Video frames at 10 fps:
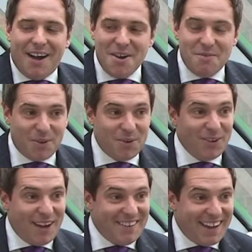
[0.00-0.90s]

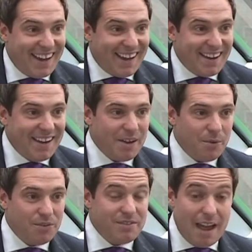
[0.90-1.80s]
Overall, okay. It
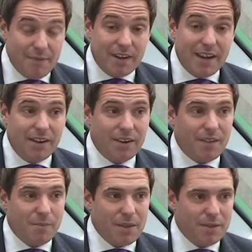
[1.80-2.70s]
was definitely harder
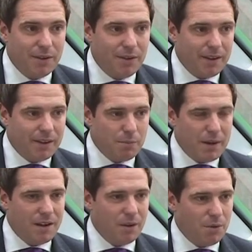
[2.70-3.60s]
than we thought, and we
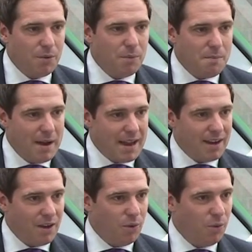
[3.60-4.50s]
didn't all
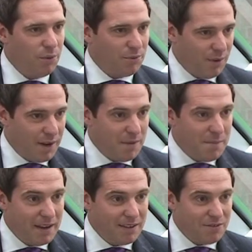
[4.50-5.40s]
make all three of the
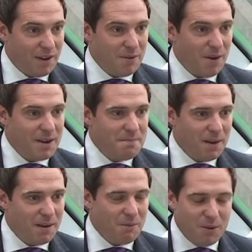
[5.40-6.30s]
peaks straight away,
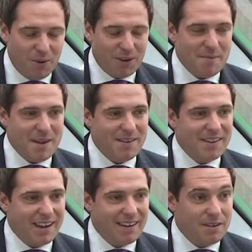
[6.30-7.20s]
but we all got up there in
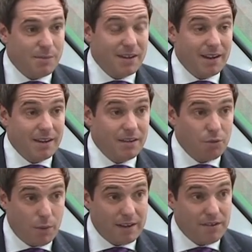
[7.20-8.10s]
the end, and we did it in
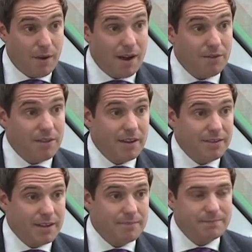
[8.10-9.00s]
twenty-two hours
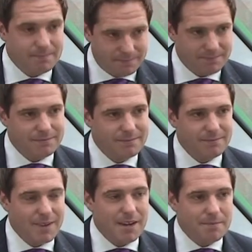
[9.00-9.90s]
thirty.
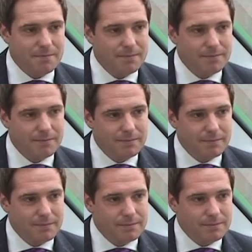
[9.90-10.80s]
Brilliant. Yeah. So, um, how
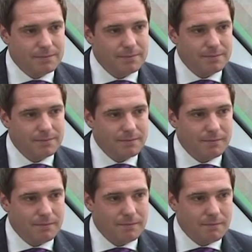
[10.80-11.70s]
much money did you
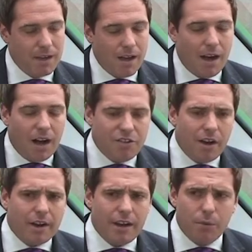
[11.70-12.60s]
raise in the end? Our
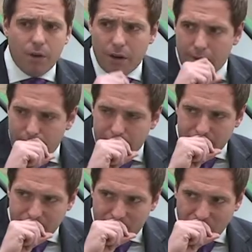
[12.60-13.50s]
target
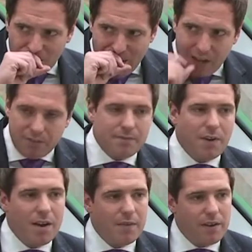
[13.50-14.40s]
was four thousand
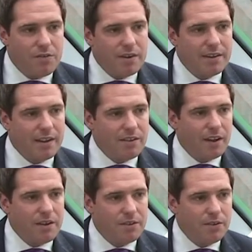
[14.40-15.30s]
five hundred in
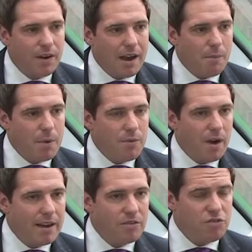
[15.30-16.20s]
total, and we
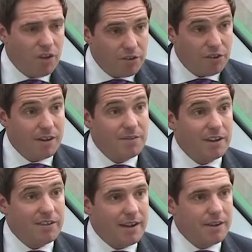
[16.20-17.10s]
raised just shy of
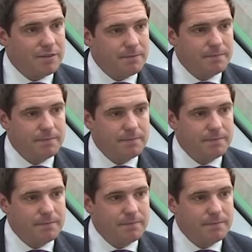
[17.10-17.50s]
six thousand.